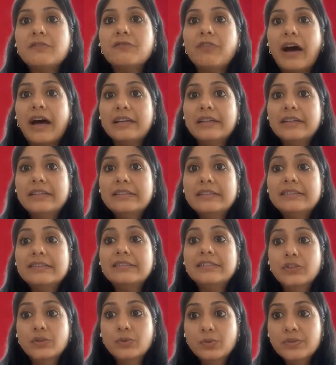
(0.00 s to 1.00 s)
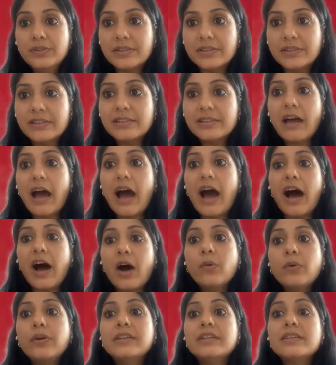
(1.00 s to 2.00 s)
Validus uses,
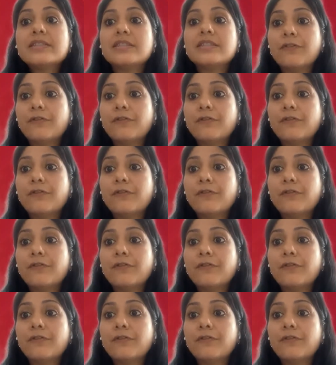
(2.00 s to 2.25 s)
how it is